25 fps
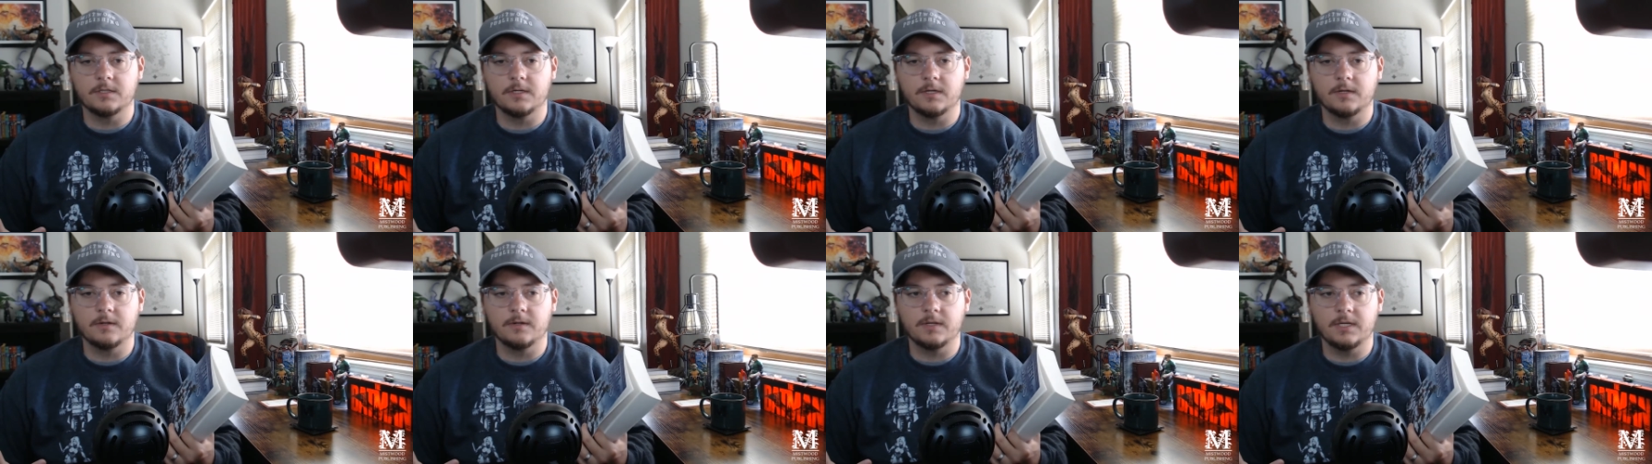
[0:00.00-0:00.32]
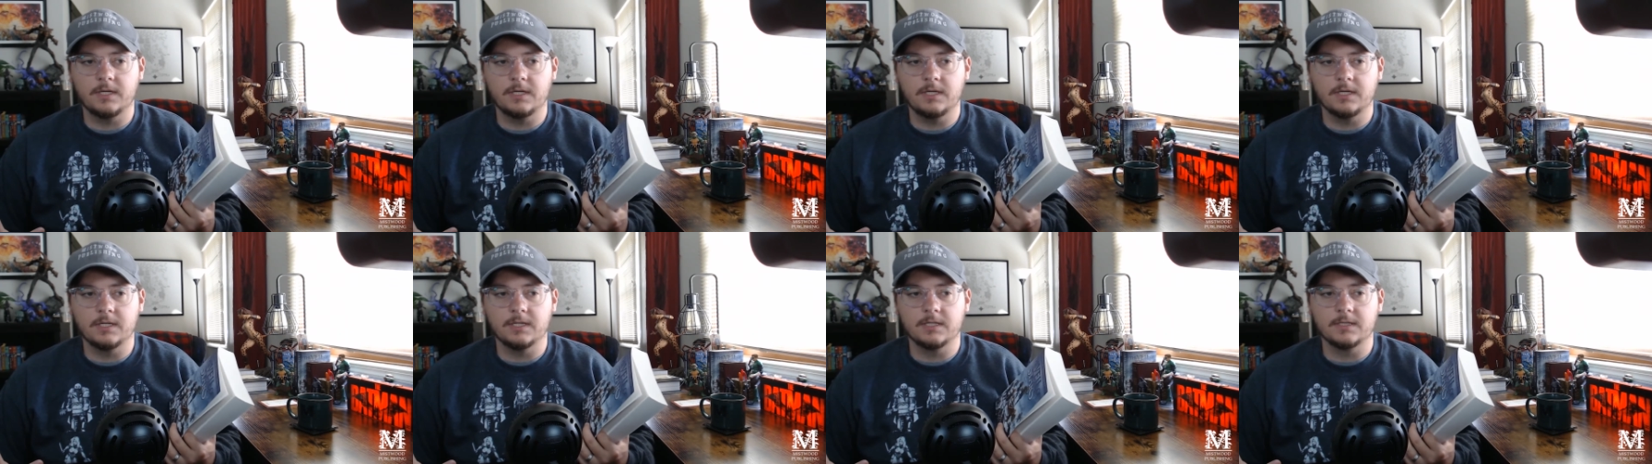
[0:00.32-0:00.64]
You know,
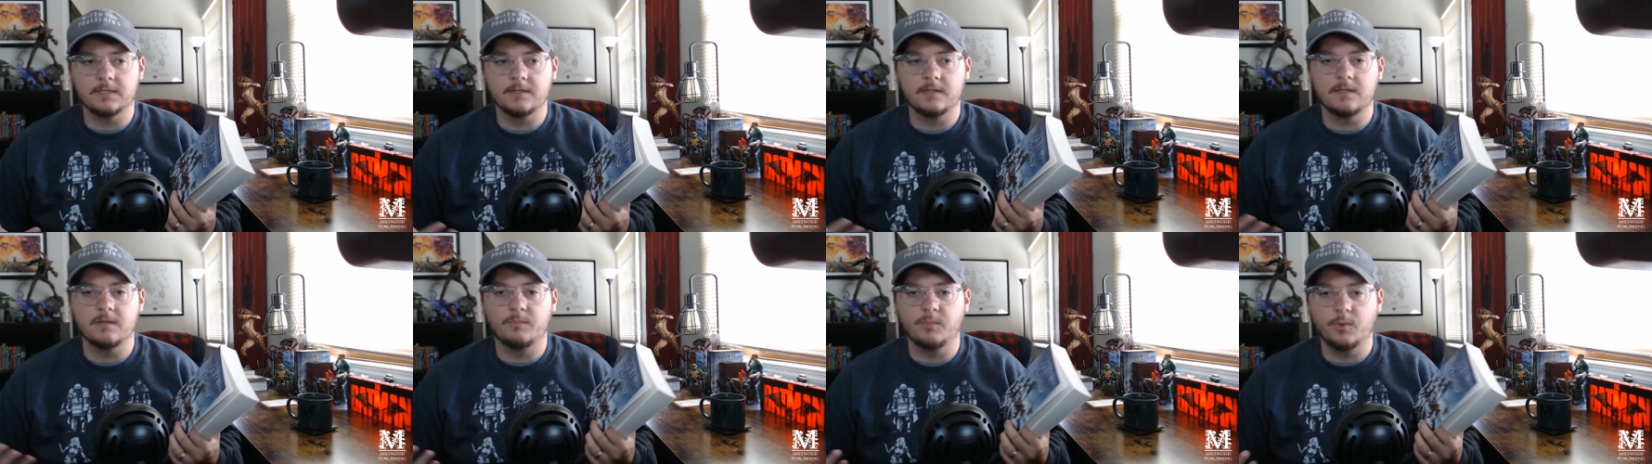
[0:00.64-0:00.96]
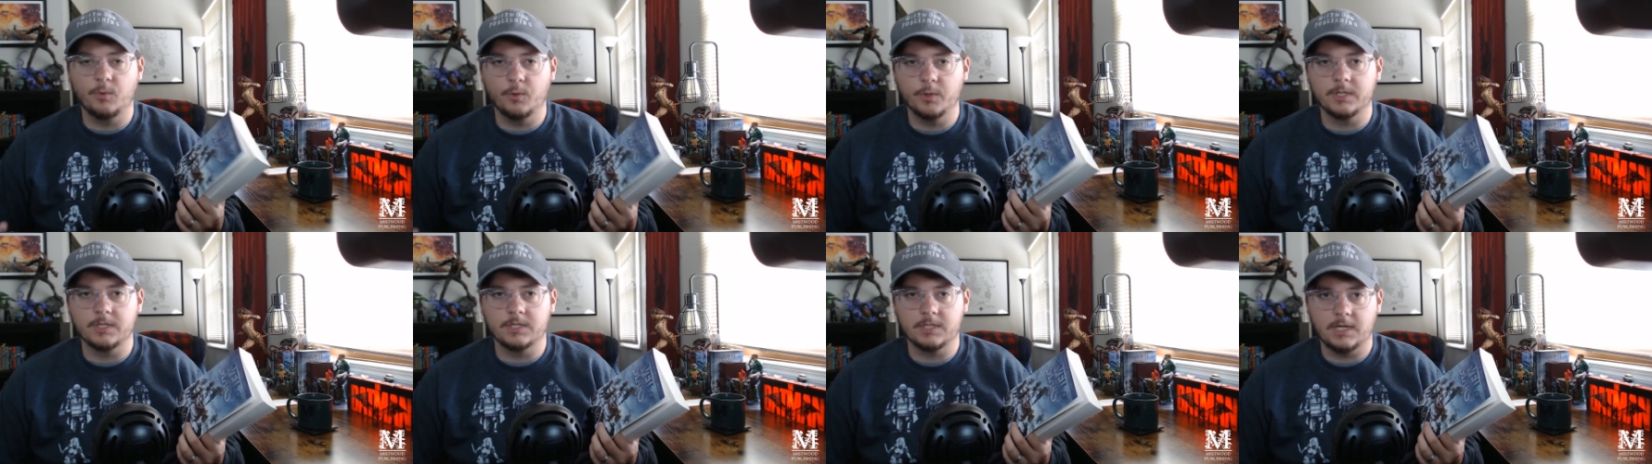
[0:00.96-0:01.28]
he is the
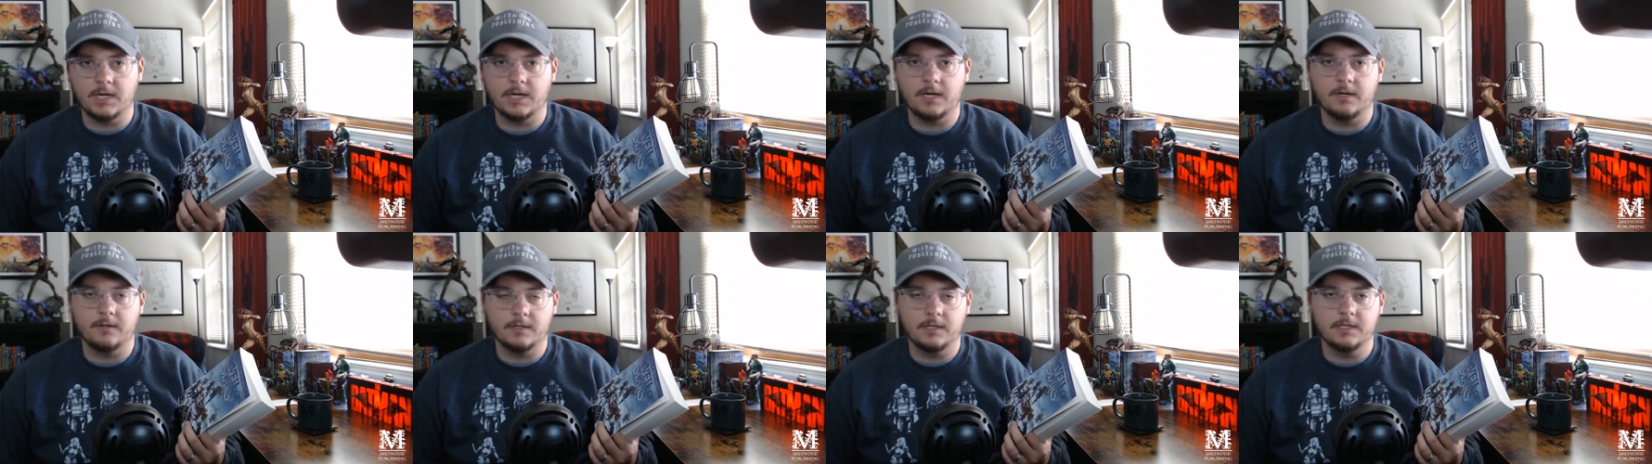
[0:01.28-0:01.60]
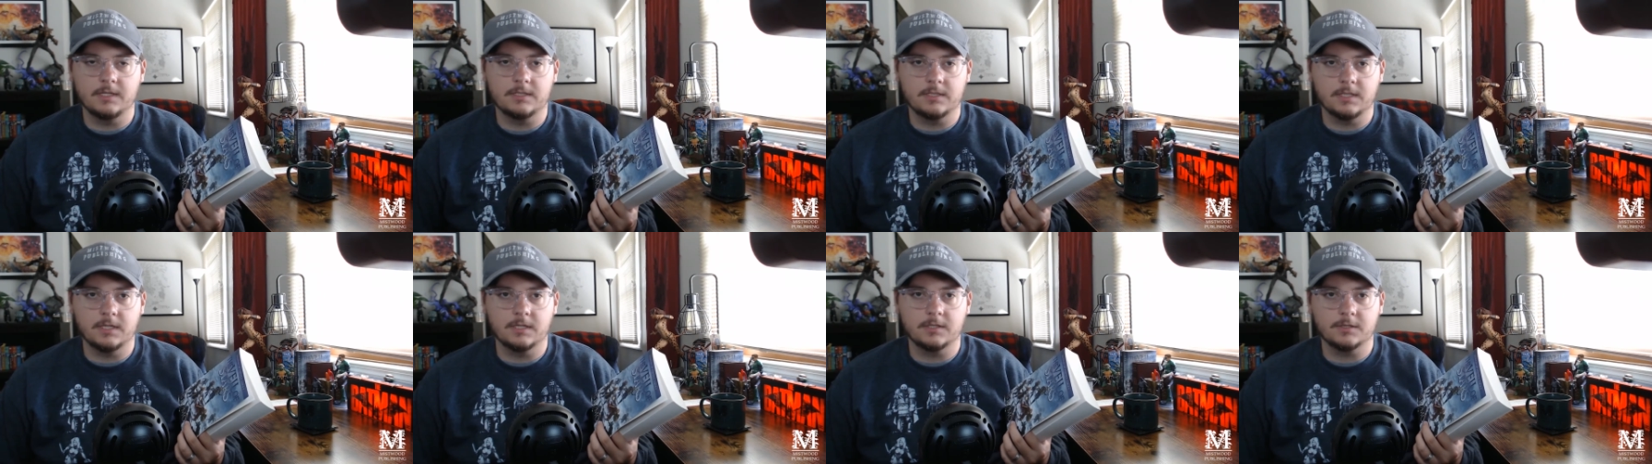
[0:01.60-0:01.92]
Boy Scout,
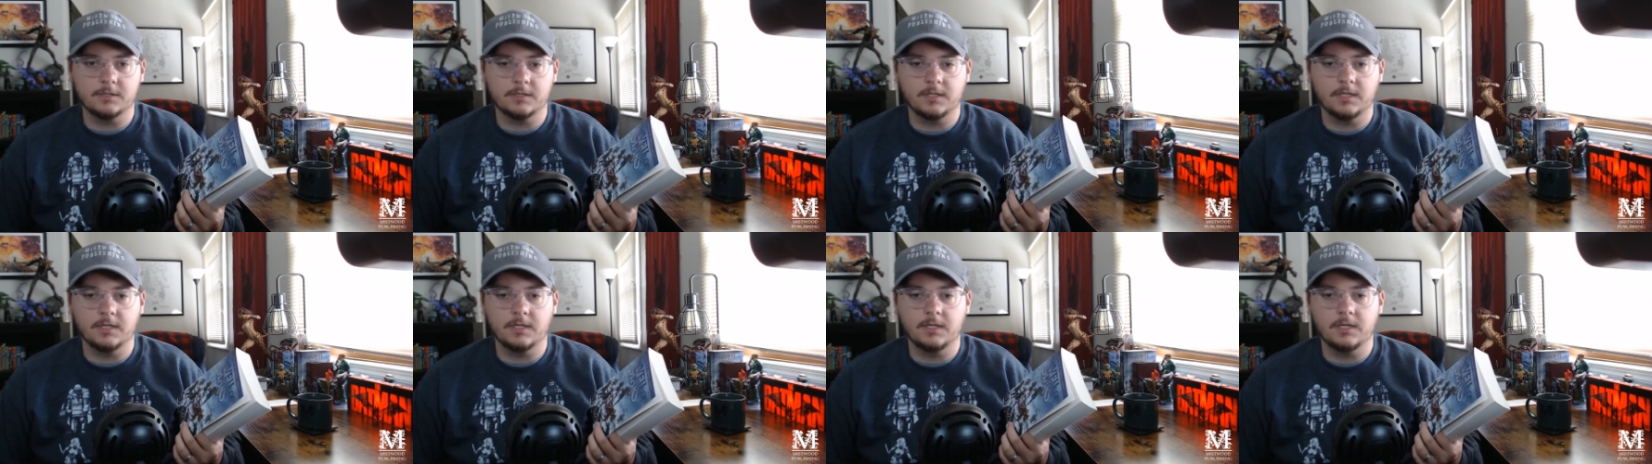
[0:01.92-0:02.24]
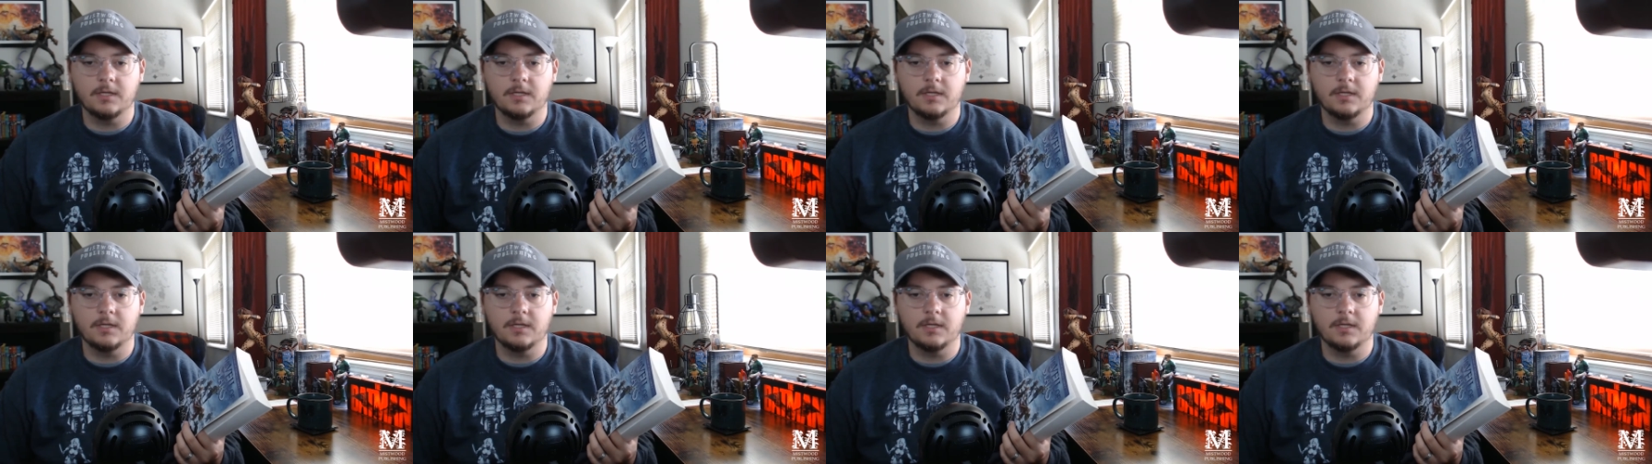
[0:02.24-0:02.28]
essentially.